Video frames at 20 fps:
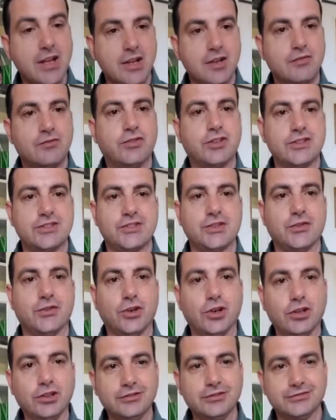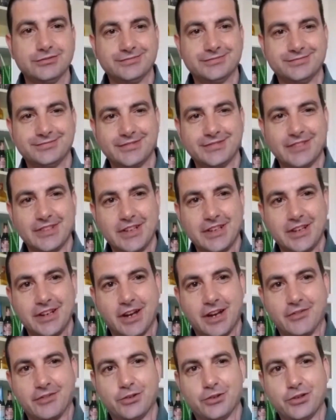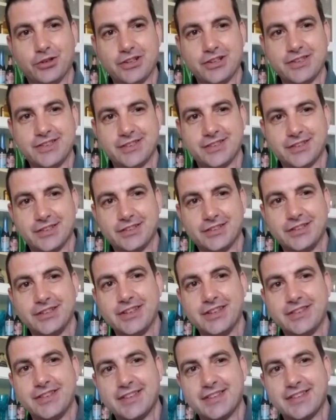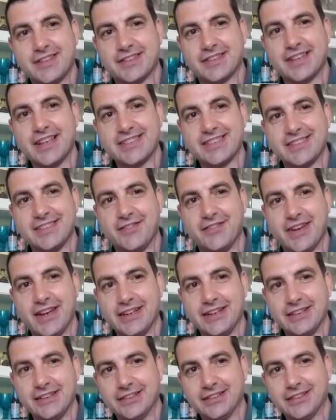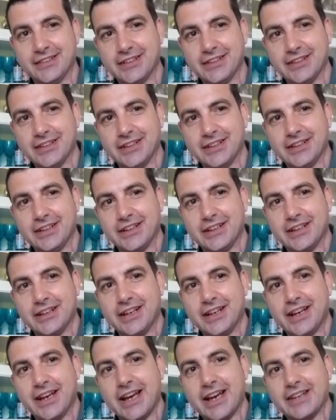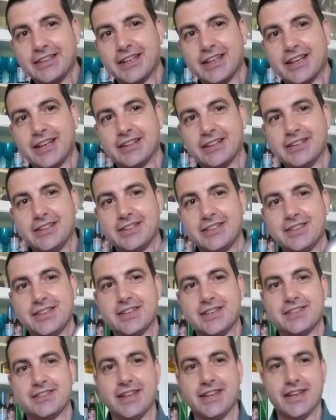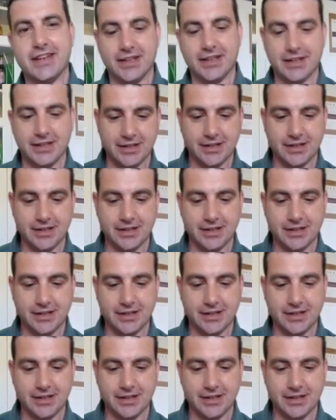First of all, of course, this is a tastevin, and this is the